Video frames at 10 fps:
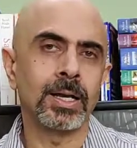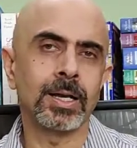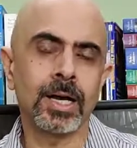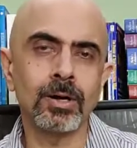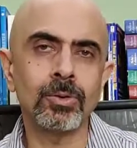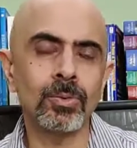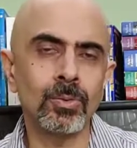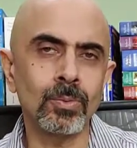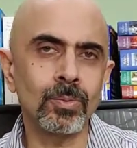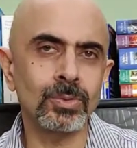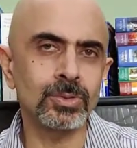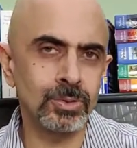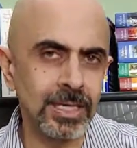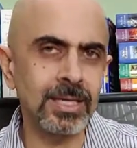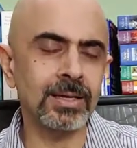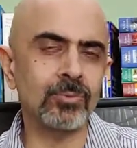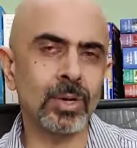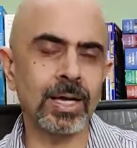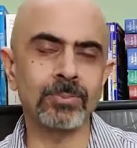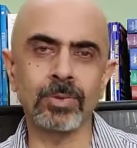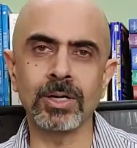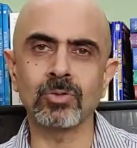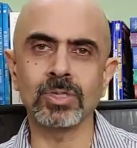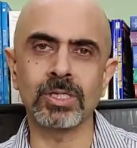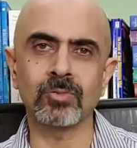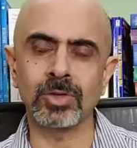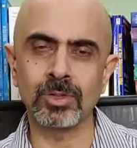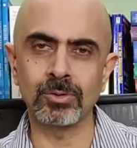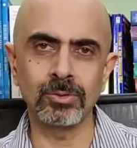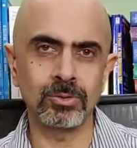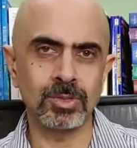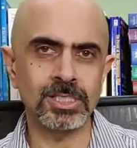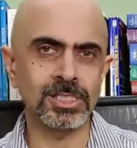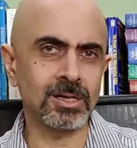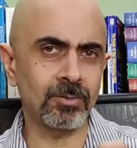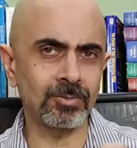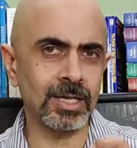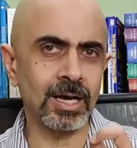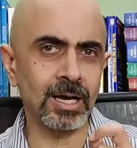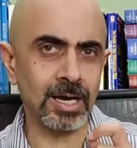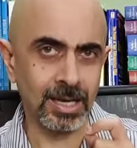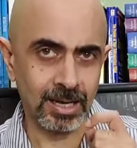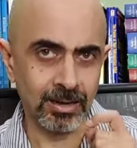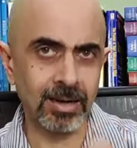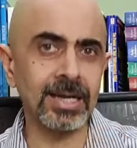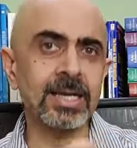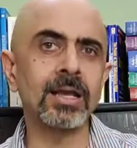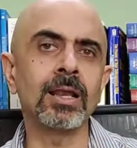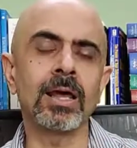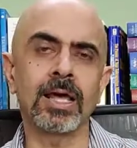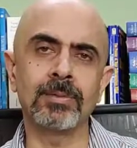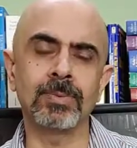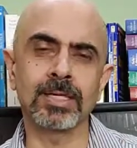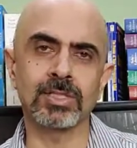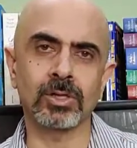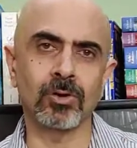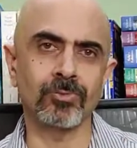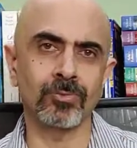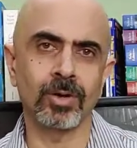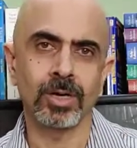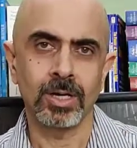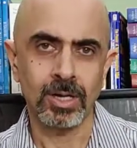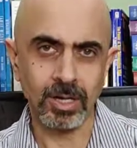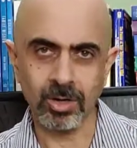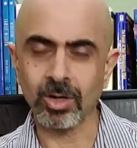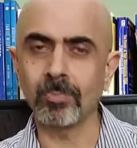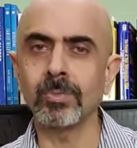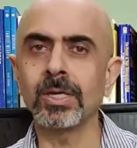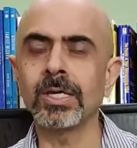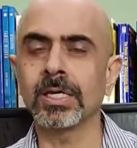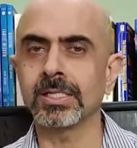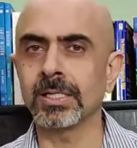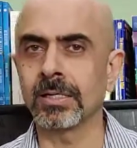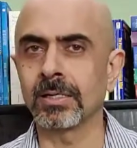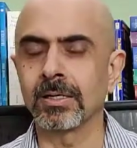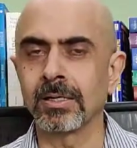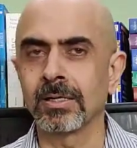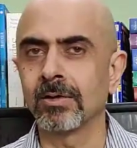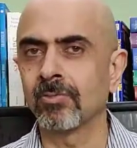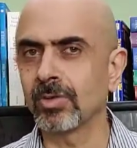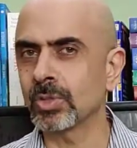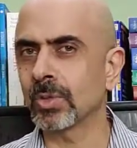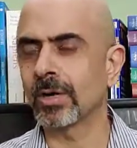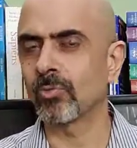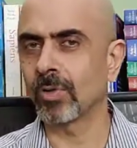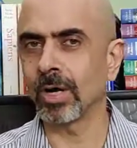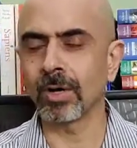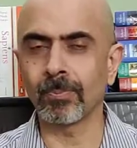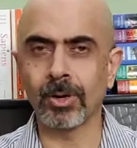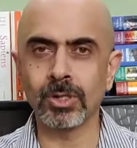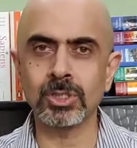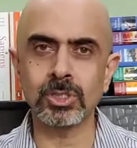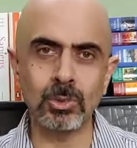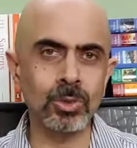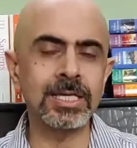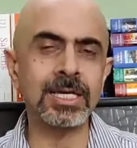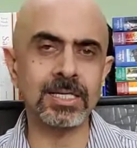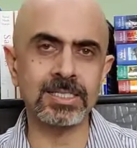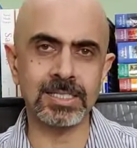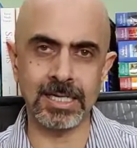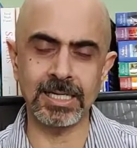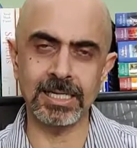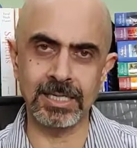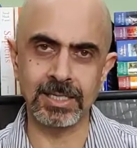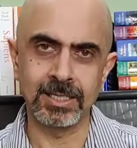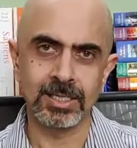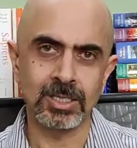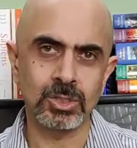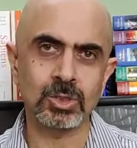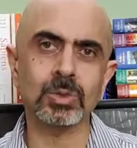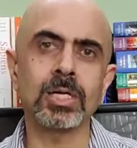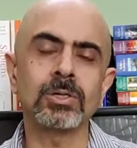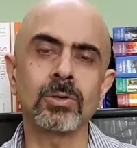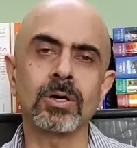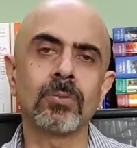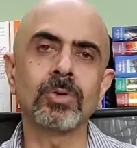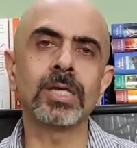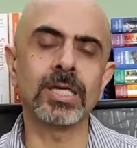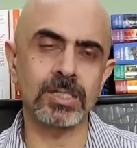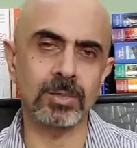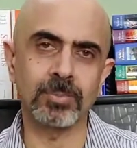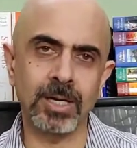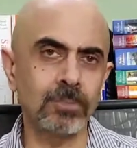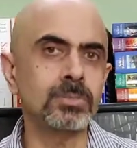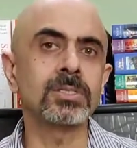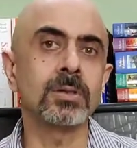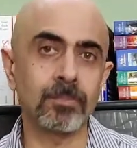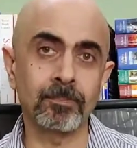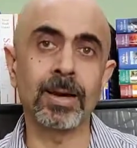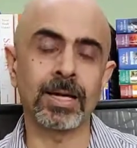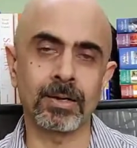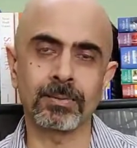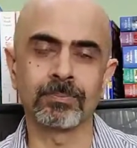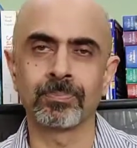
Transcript: Now, today what I'm going to share with you, some of the critical elements of communication which you can work upon slowly and steadily so that your communication becomes better.